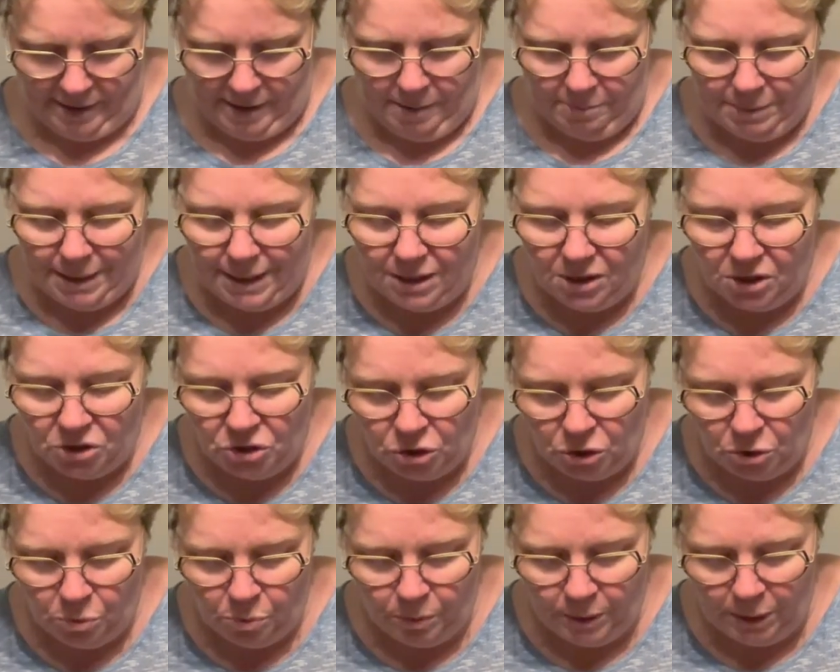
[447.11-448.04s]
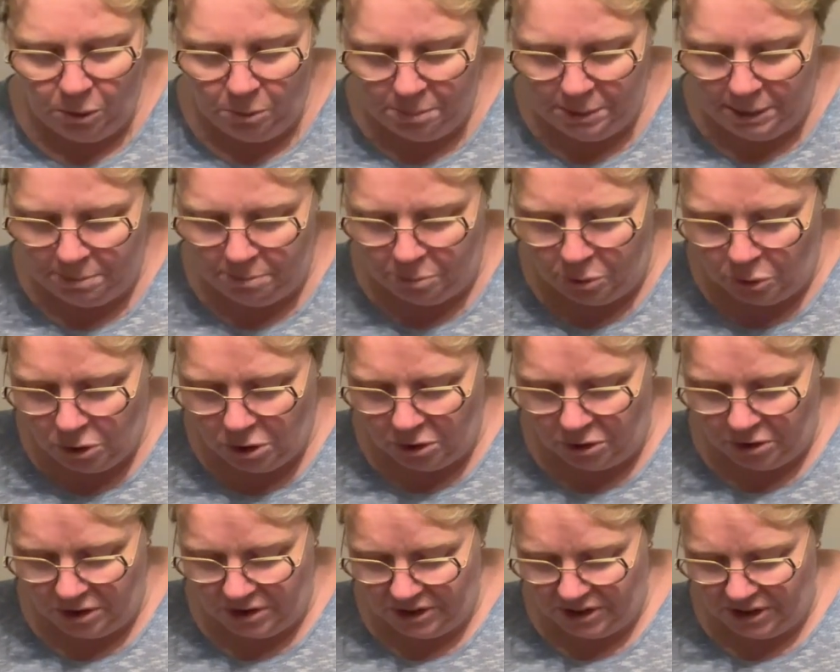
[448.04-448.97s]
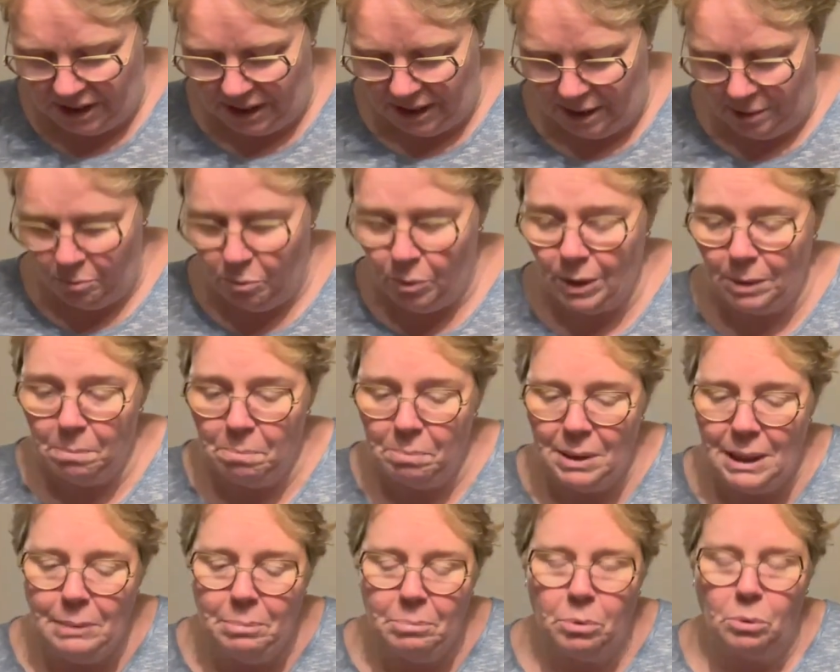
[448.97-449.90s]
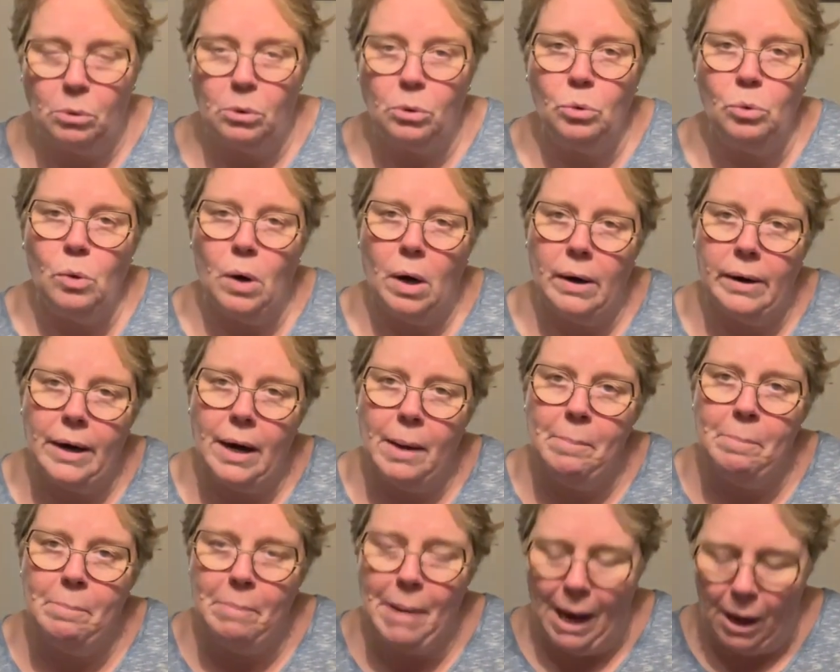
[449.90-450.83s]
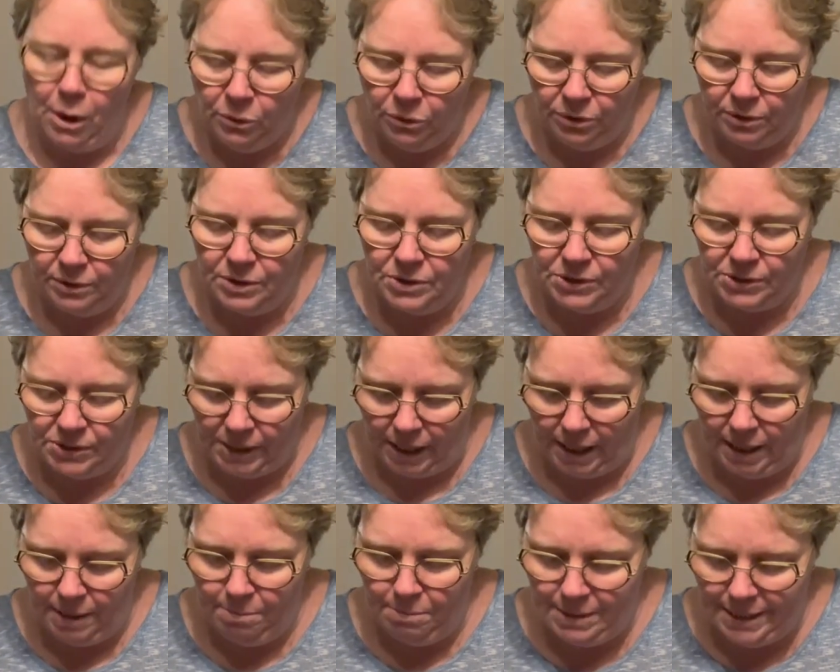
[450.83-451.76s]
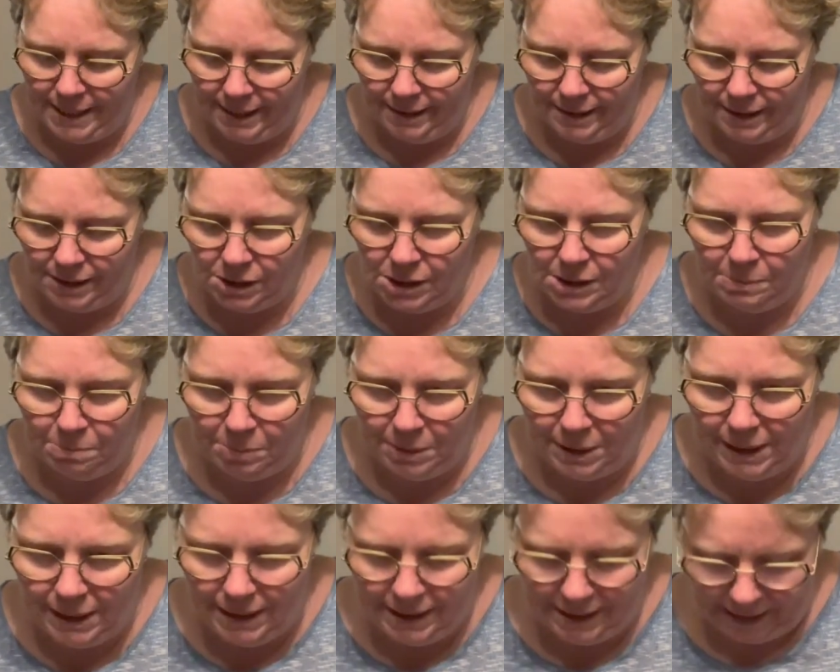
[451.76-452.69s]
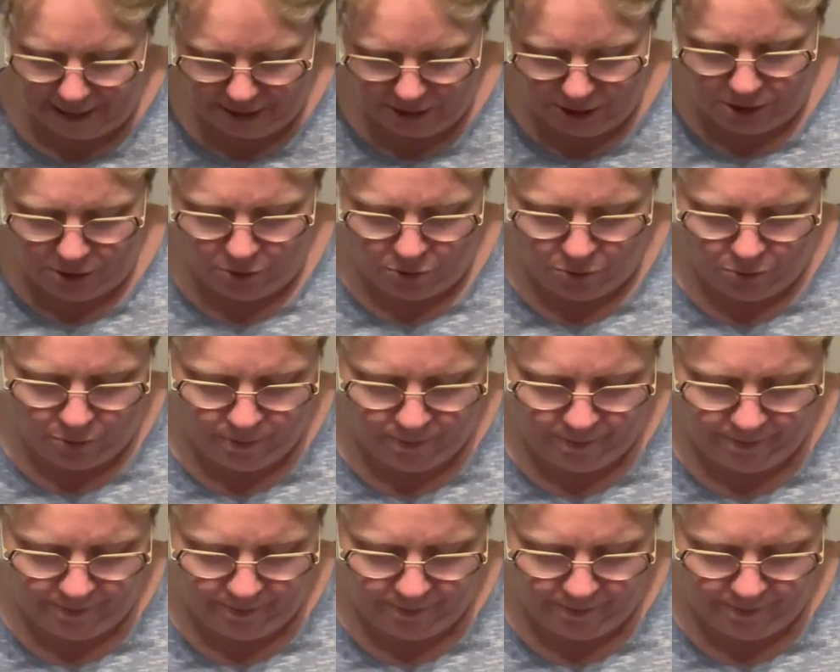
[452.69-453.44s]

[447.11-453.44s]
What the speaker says: Because you will be put on a team with people who are about the same knitting speed as you.